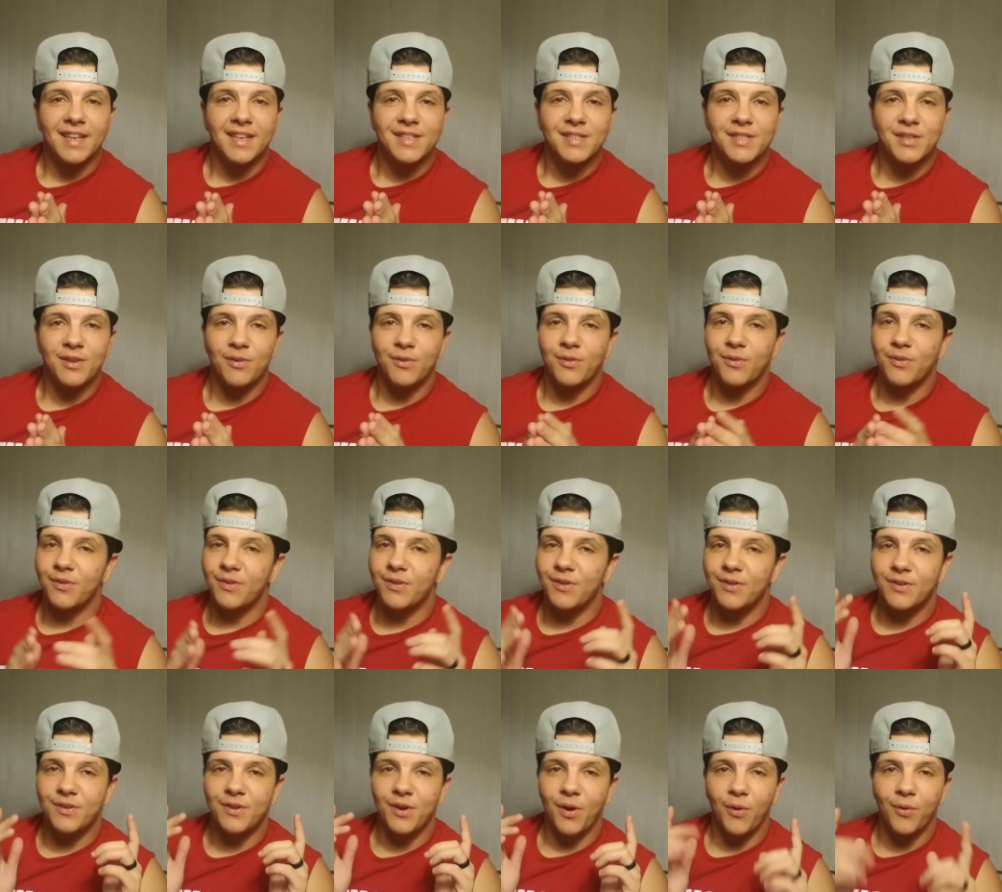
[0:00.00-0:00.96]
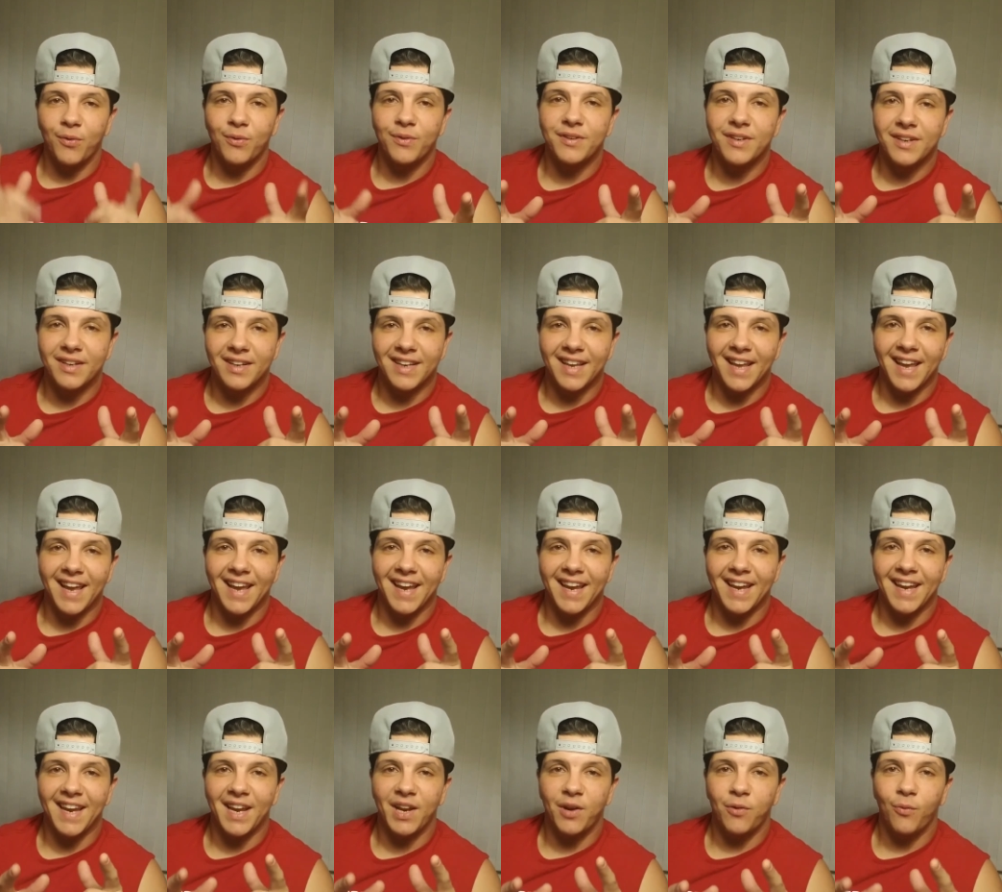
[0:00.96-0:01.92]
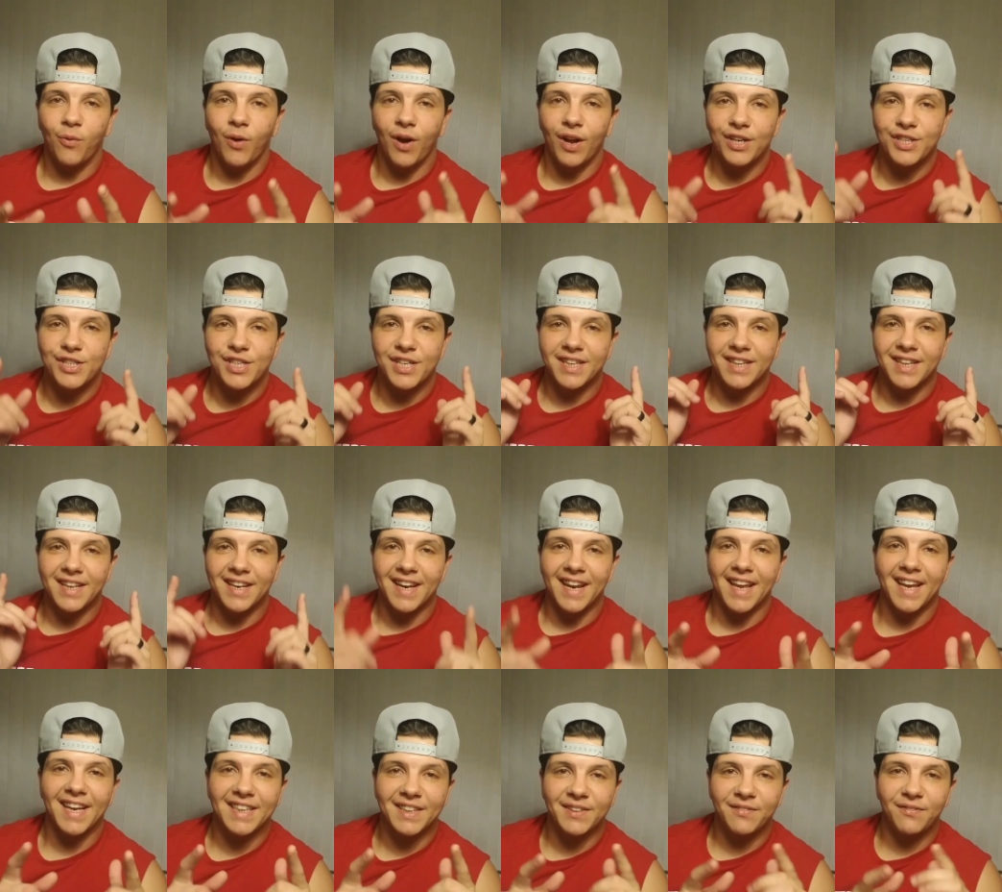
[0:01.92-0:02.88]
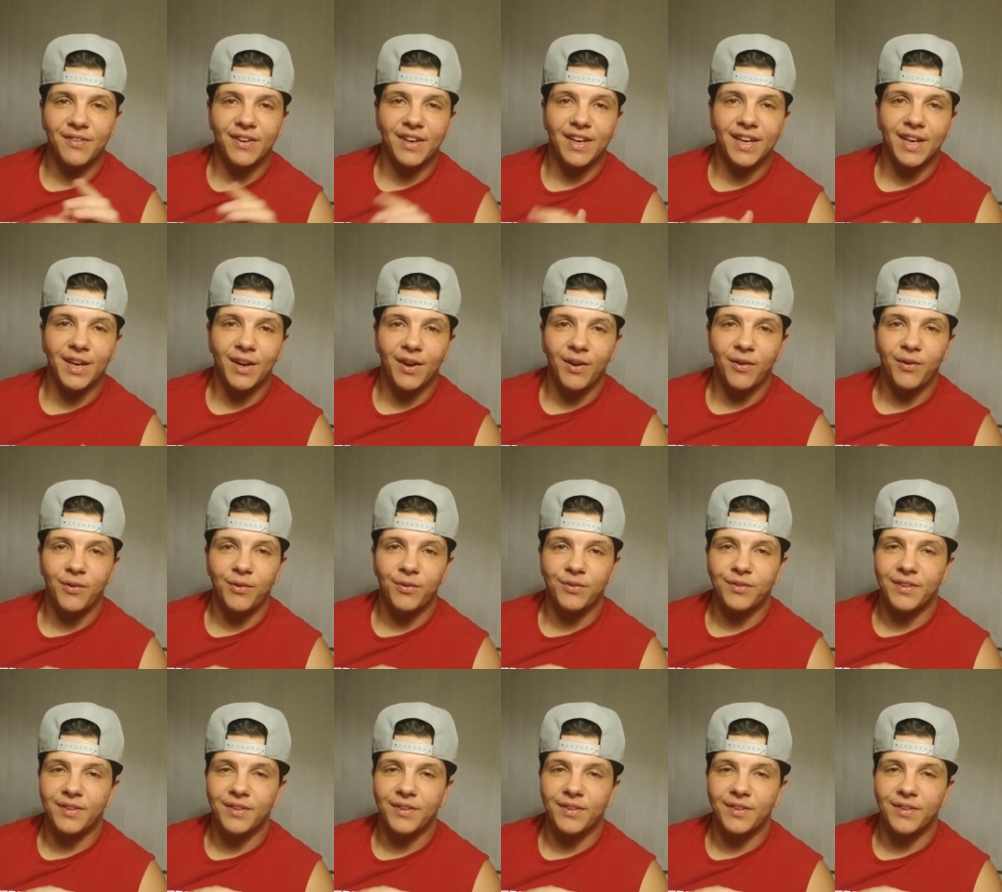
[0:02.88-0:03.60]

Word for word: So don't delay in watching the next video